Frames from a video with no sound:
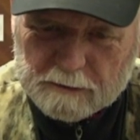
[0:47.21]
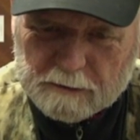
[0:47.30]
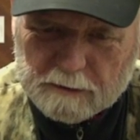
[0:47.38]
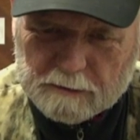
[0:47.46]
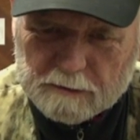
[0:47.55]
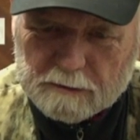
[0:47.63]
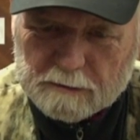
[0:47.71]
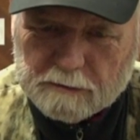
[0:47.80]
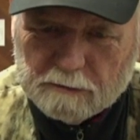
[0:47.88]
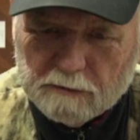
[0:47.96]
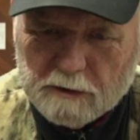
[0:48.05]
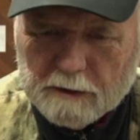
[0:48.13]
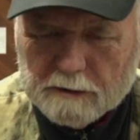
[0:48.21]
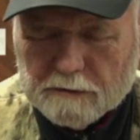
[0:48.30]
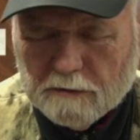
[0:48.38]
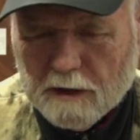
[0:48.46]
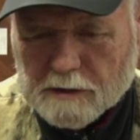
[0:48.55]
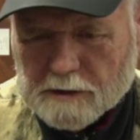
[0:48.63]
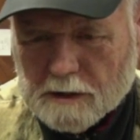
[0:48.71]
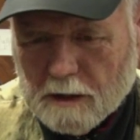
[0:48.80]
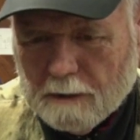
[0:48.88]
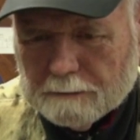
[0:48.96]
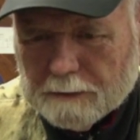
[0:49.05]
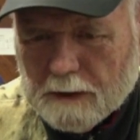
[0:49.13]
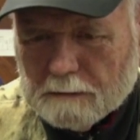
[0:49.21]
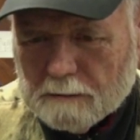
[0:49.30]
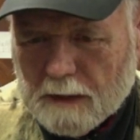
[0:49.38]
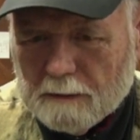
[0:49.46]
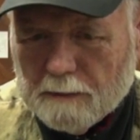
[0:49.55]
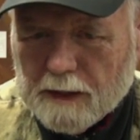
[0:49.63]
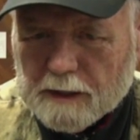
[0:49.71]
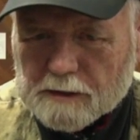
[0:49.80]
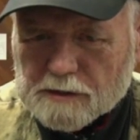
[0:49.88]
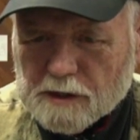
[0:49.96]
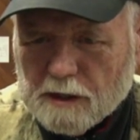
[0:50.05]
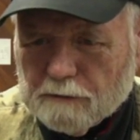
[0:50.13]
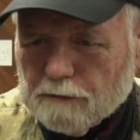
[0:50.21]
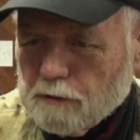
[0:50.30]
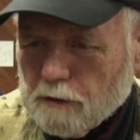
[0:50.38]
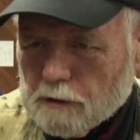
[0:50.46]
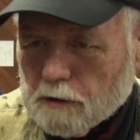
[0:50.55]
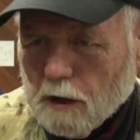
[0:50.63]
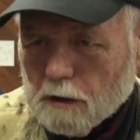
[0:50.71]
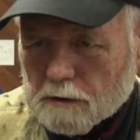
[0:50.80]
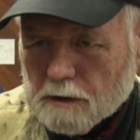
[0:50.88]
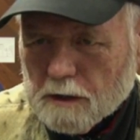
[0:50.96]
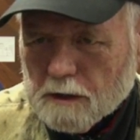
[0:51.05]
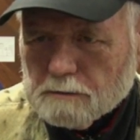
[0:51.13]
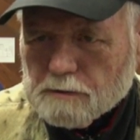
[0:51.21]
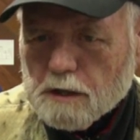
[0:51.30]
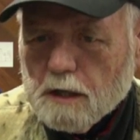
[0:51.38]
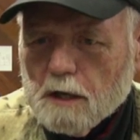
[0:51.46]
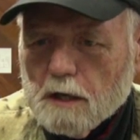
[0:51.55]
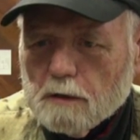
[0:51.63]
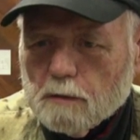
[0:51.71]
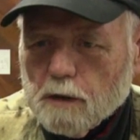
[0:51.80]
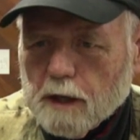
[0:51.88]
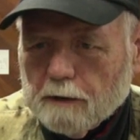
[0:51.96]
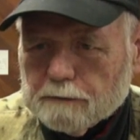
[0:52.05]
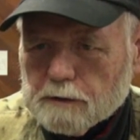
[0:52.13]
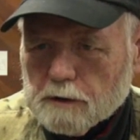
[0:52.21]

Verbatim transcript: to really dress it up and make it safe for the dog teams, we have